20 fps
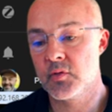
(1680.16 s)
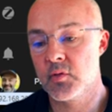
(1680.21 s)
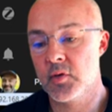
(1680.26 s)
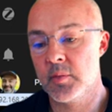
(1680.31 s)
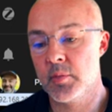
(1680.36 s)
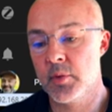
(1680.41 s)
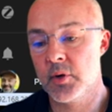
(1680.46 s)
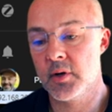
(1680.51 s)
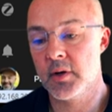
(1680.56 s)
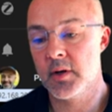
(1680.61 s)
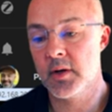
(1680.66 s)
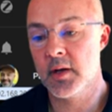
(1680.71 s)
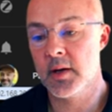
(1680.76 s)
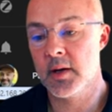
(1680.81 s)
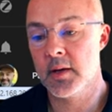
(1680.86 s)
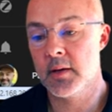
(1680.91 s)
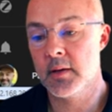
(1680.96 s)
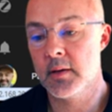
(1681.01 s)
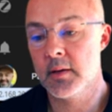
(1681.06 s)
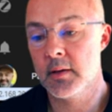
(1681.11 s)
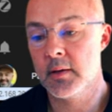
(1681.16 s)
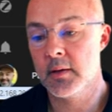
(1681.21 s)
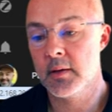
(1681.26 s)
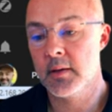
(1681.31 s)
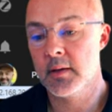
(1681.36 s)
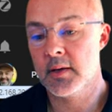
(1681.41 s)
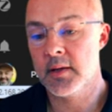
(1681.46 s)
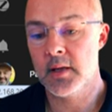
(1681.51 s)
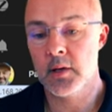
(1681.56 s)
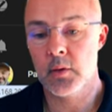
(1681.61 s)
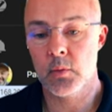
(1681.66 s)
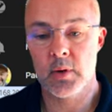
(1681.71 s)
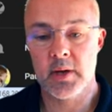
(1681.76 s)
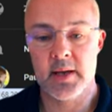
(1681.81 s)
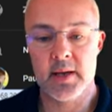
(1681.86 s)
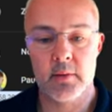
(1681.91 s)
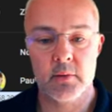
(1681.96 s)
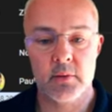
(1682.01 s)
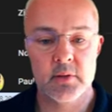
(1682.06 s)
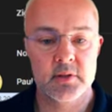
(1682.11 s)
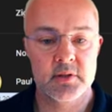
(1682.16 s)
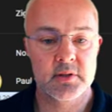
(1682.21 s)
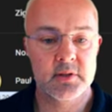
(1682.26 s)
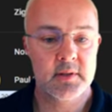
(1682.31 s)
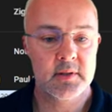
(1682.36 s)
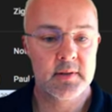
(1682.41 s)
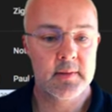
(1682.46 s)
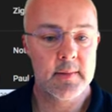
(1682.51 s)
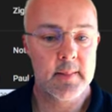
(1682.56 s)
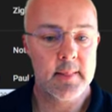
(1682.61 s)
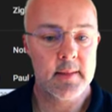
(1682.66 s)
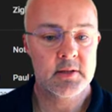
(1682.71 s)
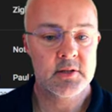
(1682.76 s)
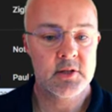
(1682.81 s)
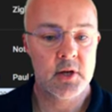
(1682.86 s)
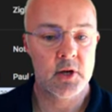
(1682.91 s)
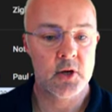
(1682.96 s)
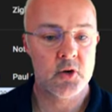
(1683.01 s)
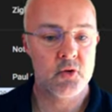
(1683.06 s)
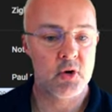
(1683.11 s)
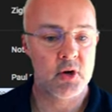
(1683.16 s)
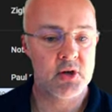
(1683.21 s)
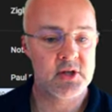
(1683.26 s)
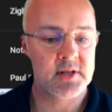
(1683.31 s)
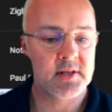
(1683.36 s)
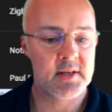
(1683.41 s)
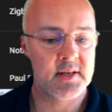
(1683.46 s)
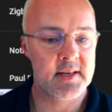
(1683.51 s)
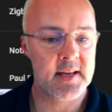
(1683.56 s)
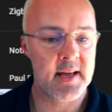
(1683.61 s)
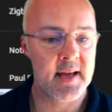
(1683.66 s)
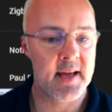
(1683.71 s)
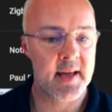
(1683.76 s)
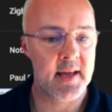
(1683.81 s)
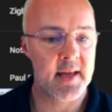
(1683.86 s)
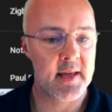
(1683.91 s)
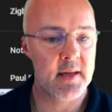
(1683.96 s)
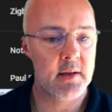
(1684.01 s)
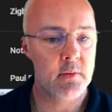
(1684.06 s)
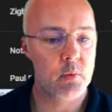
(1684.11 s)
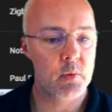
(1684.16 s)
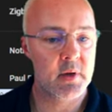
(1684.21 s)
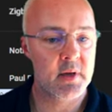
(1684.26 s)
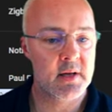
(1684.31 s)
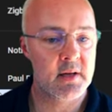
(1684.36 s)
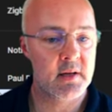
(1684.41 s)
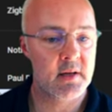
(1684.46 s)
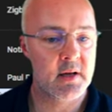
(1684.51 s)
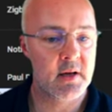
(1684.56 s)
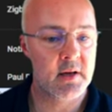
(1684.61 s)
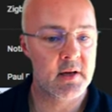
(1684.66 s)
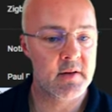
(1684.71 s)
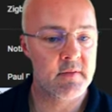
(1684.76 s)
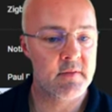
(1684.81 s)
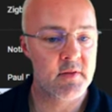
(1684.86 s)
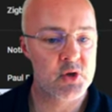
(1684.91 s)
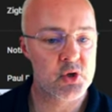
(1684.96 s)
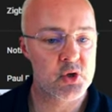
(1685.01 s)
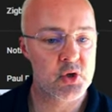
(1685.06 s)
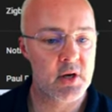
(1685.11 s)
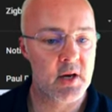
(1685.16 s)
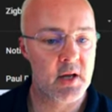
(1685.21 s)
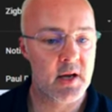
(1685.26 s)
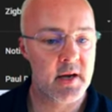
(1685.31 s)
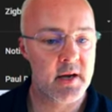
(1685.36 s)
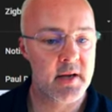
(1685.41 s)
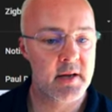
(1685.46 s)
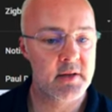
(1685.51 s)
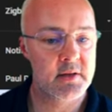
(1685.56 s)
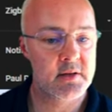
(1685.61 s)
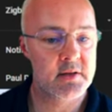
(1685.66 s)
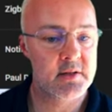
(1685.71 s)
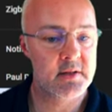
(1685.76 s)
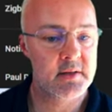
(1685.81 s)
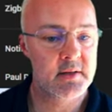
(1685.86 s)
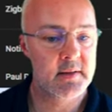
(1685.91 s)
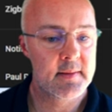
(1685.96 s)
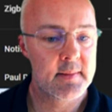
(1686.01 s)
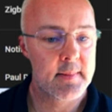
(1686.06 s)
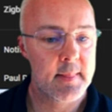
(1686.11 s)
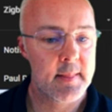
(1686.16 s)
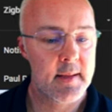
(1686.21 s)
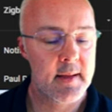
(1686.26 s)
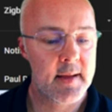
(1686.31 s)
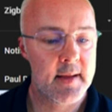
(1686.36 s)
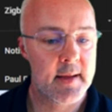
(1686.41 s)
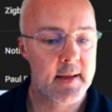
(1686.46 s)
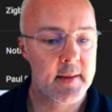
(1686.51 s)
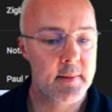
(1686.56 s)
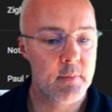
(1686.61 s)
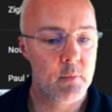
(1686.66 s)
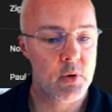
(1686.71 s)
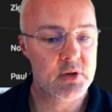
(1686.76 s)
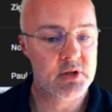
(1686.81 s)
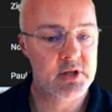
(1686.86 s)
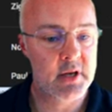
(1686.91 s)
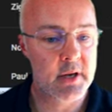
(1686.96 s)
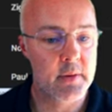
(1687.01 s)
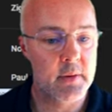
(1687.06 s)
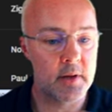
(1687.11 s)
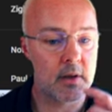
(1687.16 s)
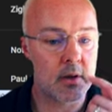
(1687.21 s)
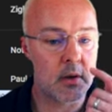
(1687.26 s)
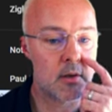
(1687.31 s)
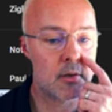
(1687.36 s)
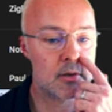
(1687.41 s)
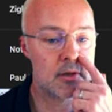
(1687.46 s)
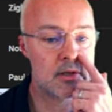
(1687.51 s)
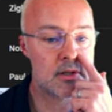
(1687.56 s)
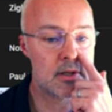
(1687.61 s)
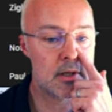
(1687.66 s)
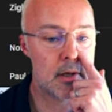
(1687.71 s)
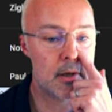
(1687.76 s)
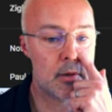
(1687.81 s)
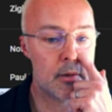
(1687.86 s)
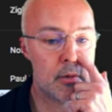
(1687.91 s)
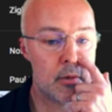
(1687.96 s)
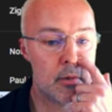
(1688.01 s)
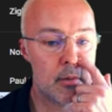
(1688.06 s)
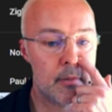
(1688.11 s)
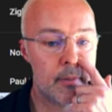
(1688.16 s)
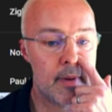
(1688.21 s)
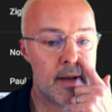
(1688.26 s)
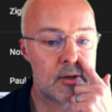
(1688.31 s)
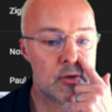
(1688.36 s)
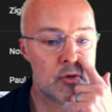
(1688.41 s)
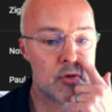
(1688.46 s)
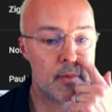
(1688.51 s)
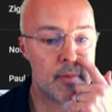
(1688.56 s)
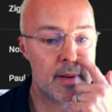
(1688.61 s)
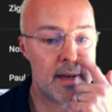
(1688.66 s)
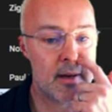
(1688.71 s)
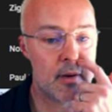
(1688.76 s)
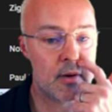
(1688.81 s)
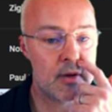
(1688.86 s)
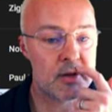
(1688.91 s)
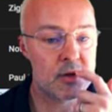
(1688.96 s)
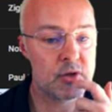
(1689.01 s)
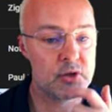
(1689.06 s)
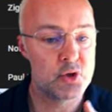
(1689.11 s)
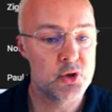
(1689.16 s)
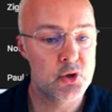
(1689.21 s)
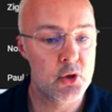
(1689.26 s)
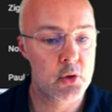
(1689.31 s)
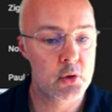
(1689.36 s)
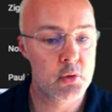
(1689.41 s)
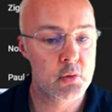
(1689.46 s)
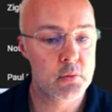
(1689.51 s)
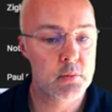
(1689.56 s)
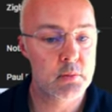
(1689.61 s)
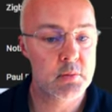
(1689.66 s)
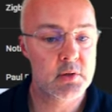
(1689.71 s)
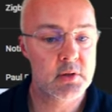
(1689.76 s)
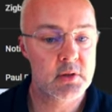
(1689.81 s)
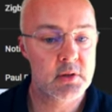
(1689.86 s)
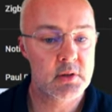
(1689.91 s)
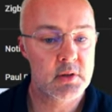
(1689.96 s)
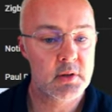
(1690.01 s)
3.9 kilowatt hours. So across the day, we can kind of visualize what's going on. So battery power consumed